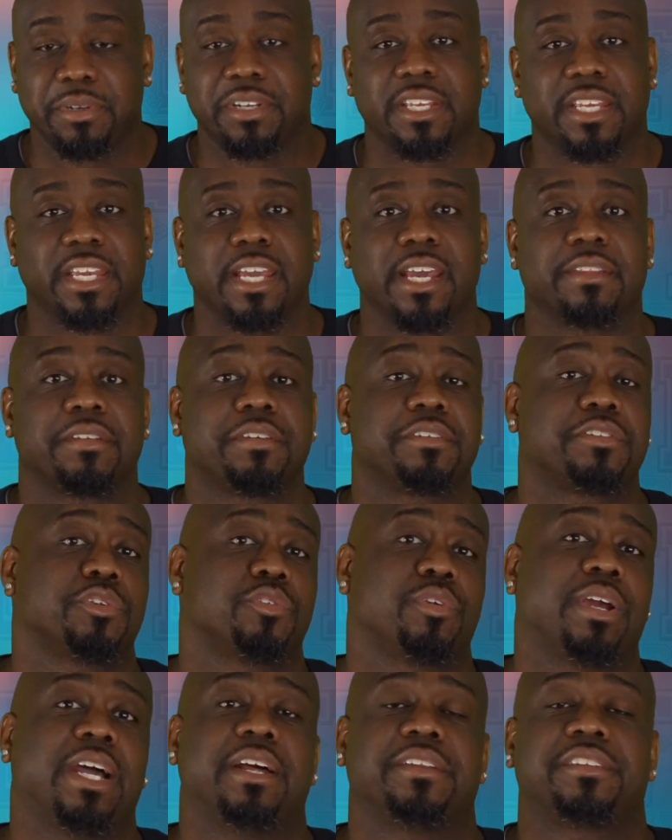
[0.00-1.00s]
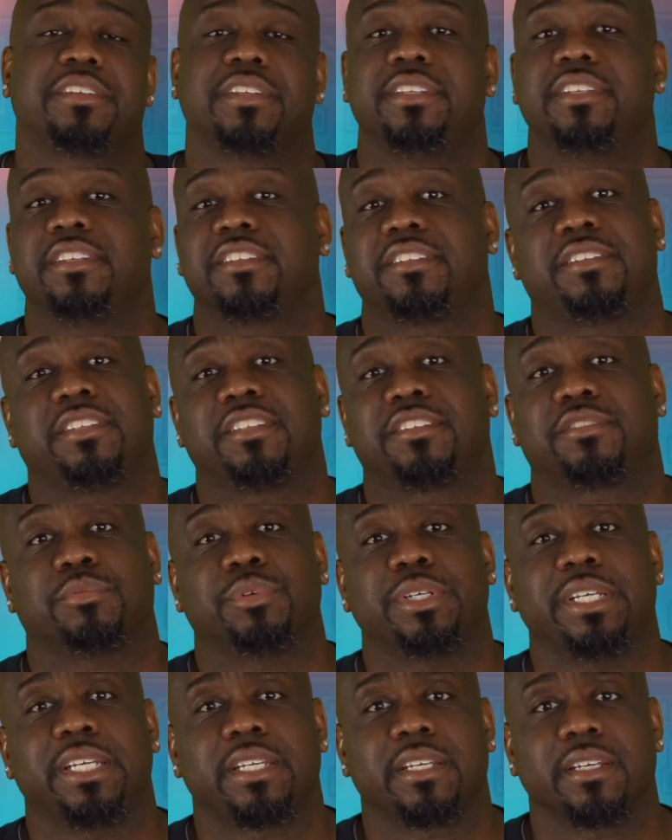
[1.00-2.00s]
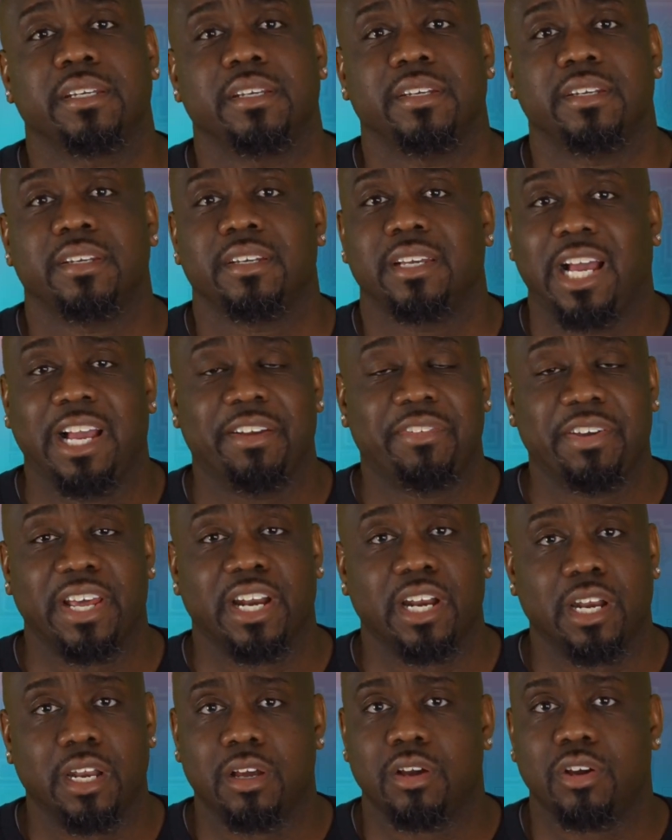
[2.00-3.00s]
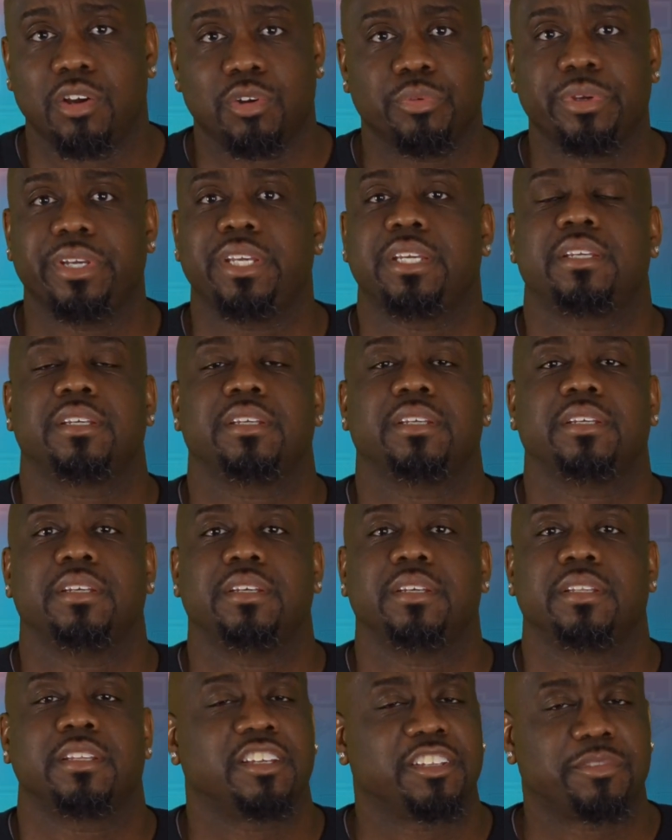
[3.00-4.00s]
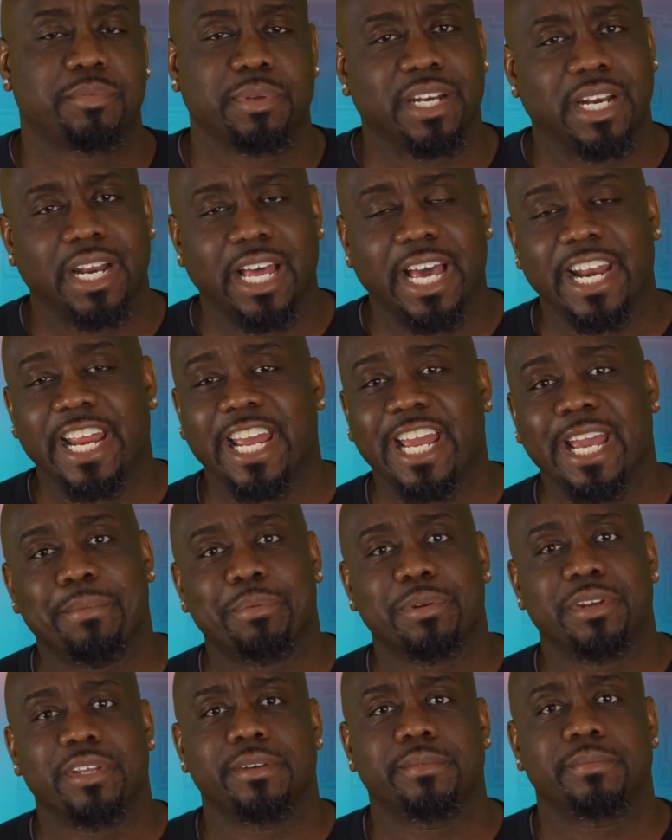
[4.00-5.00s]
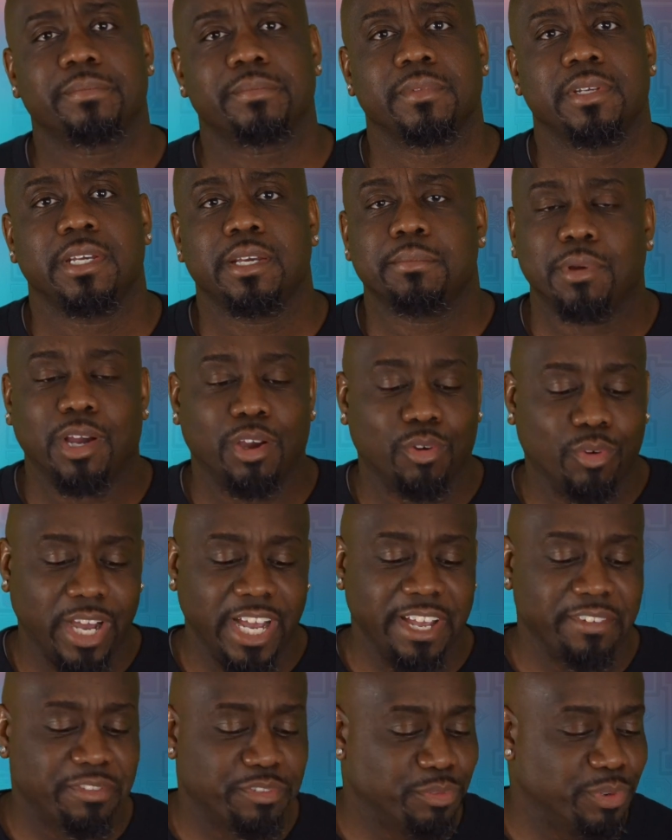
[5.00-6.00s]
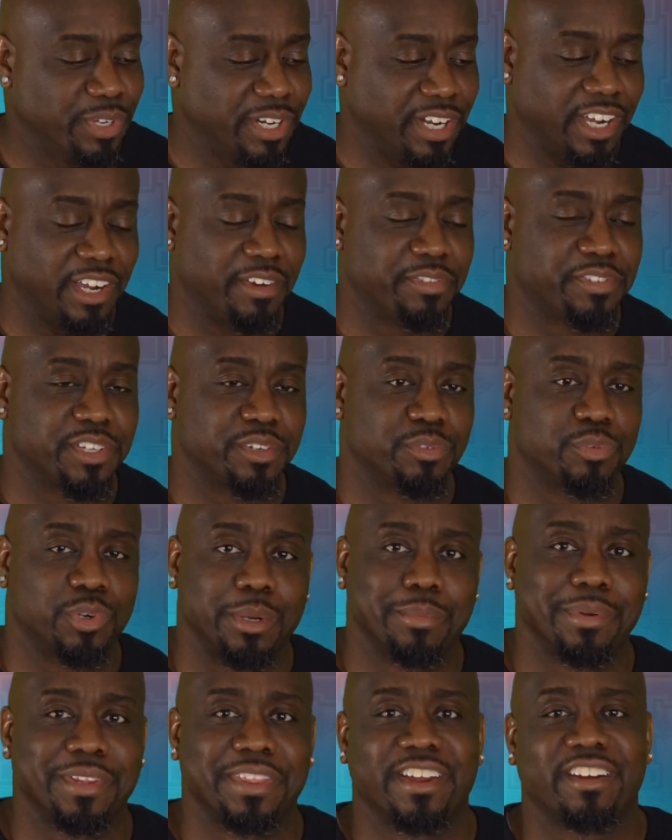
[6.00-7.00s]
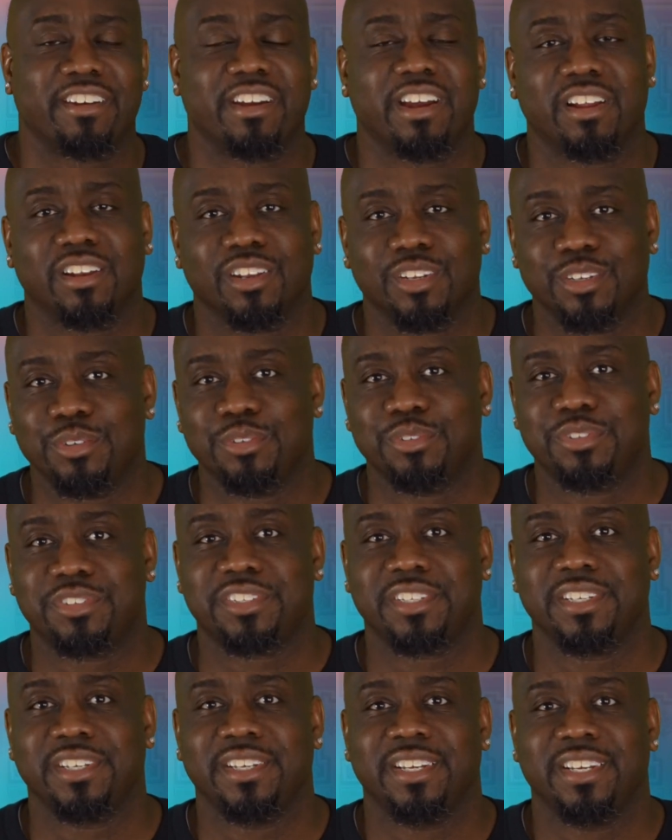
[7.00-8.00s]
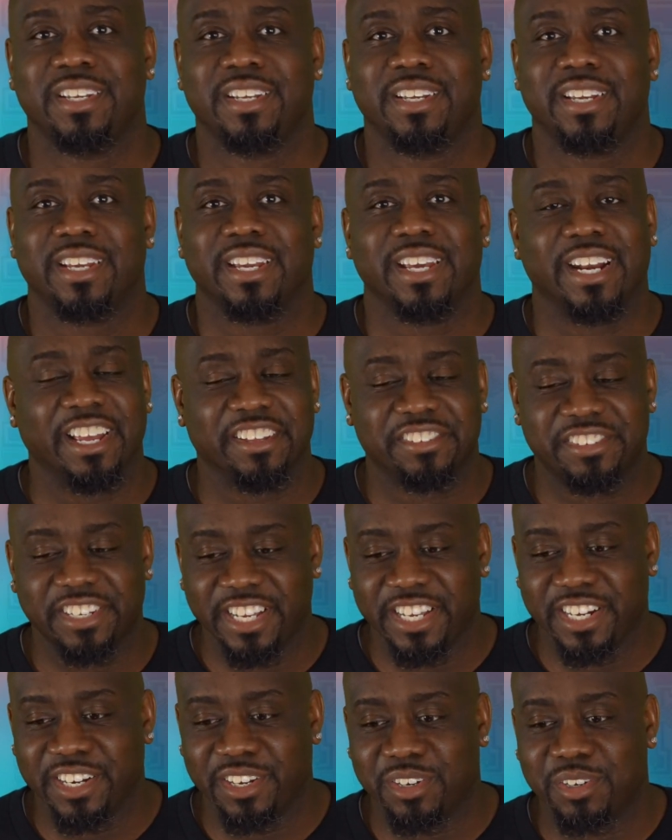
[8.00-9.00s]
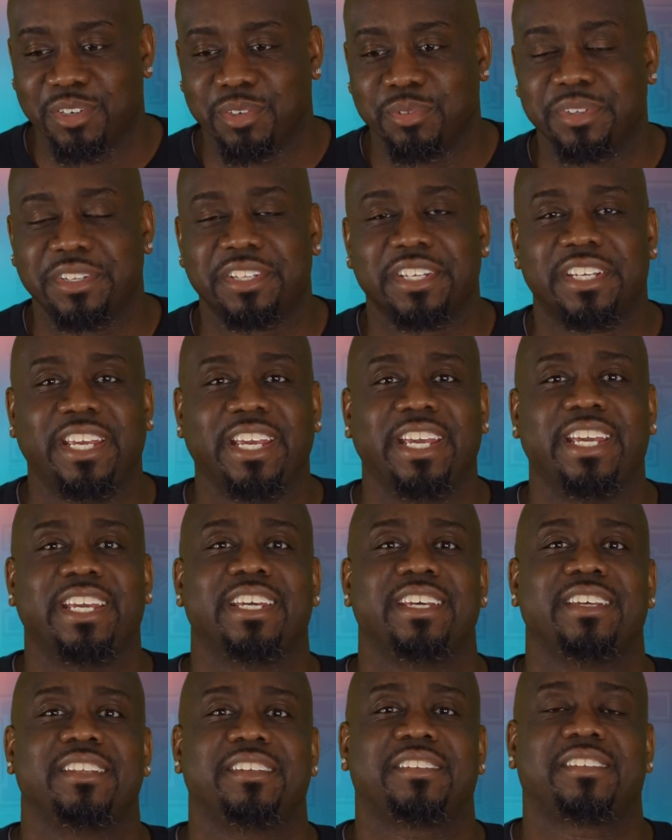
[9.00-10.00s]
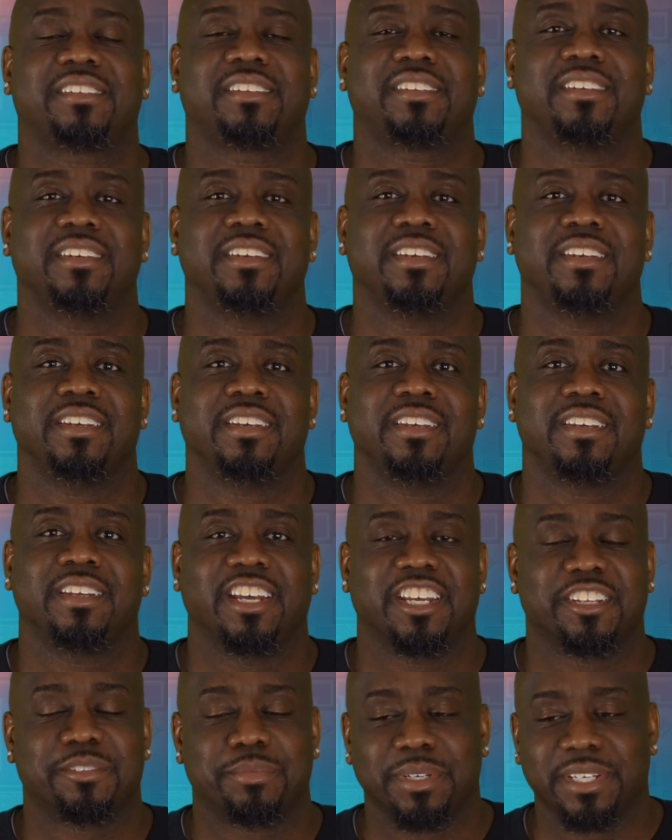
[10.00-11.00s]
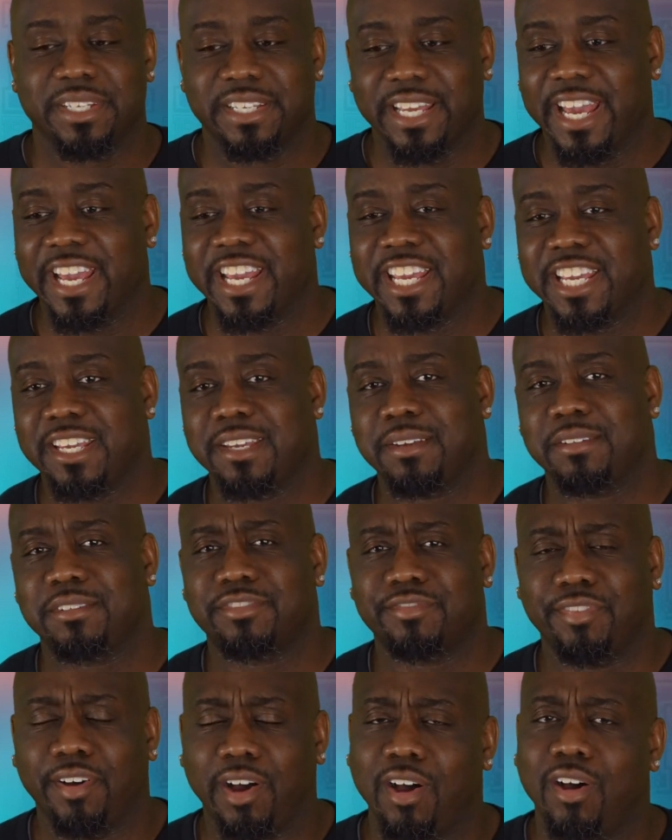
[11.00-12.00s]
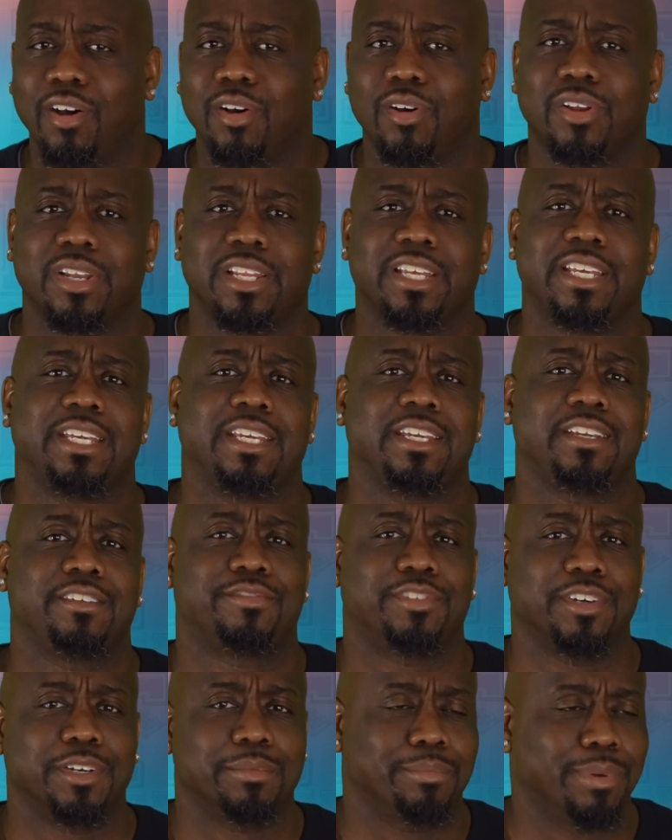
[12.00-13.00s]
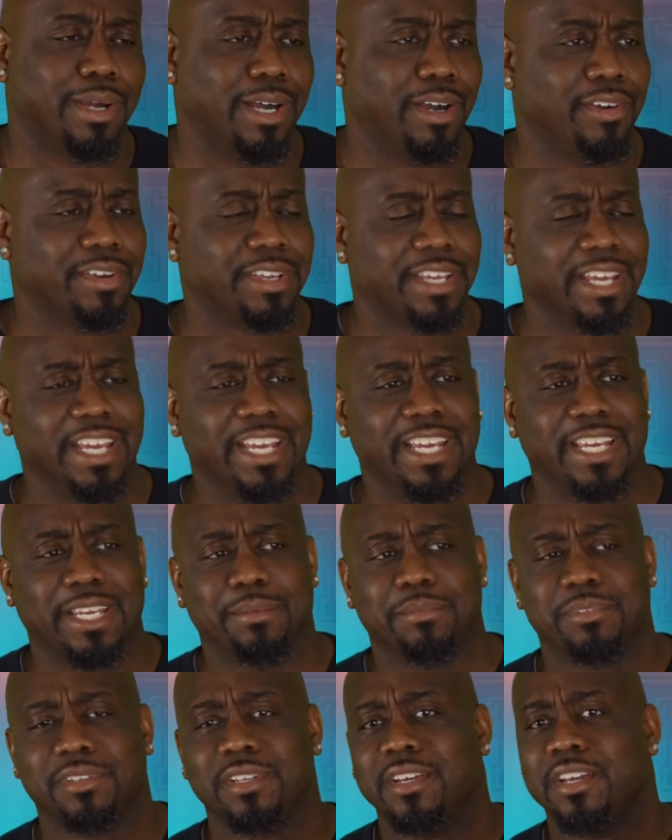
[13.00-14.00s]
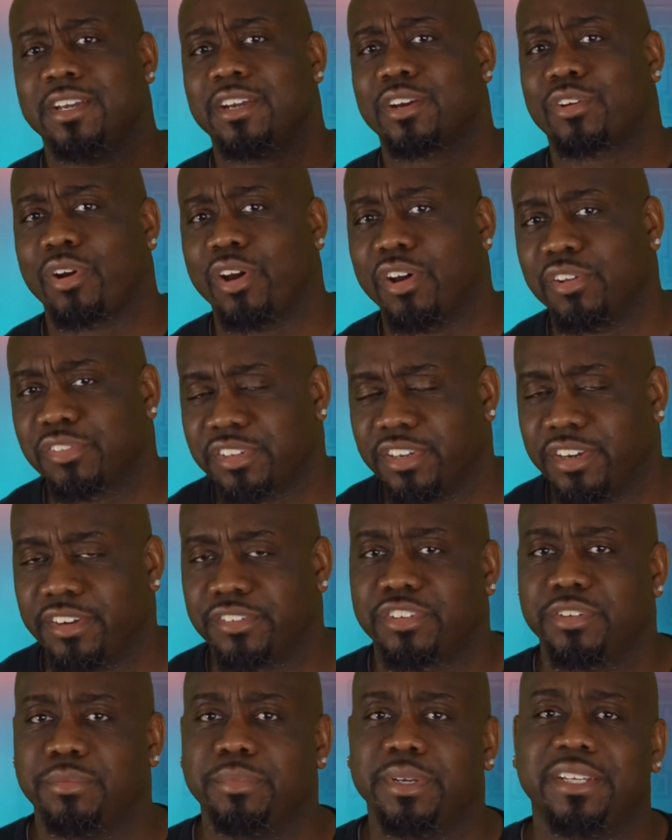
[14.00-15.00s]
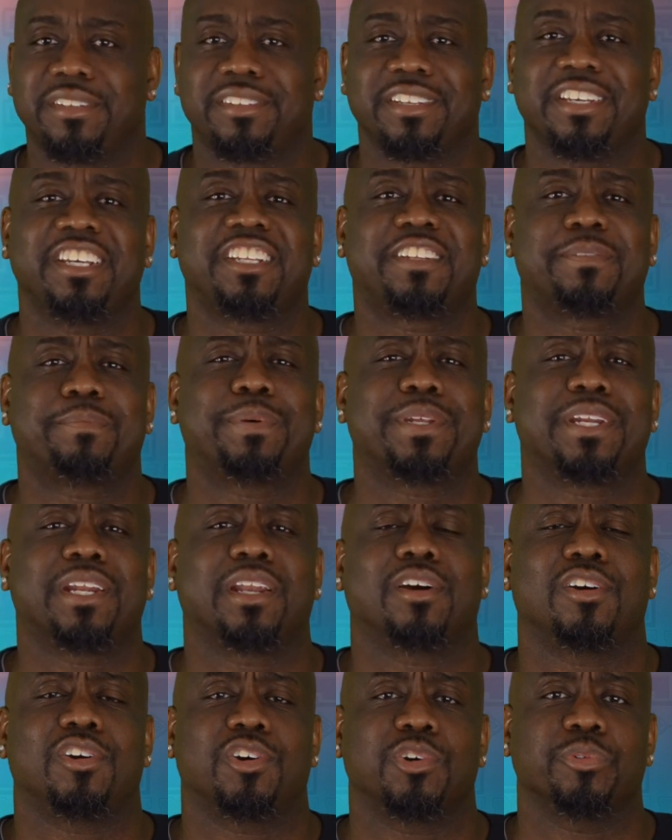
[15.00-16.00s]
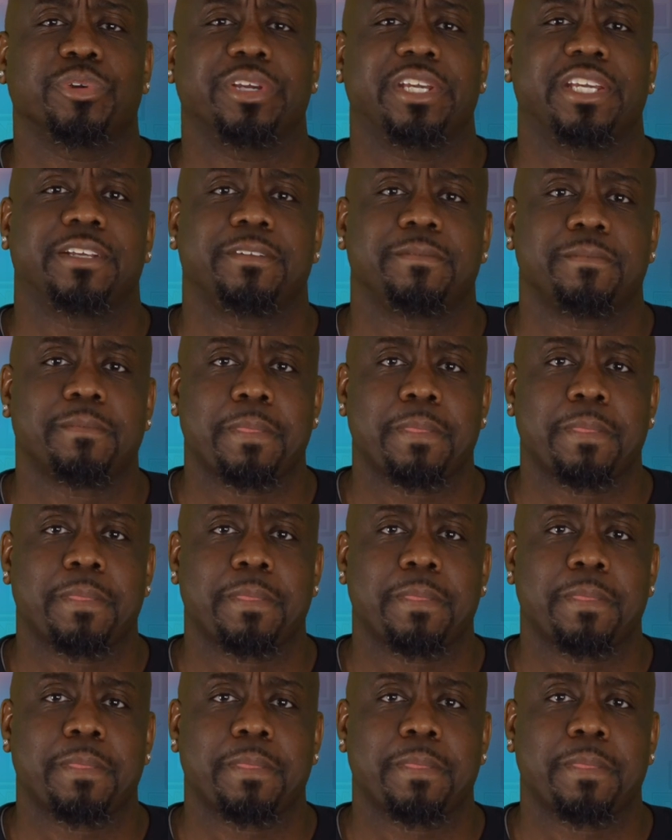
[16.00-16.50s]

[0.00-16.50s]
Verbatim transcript: it together throughout to this week. I've had a long week. There's been a lot happening. My wife went off to Woman Thou Art Loosed, and I stayed home with the kids. There's been games, fall league, football games, cross-country meets. It's been a long week.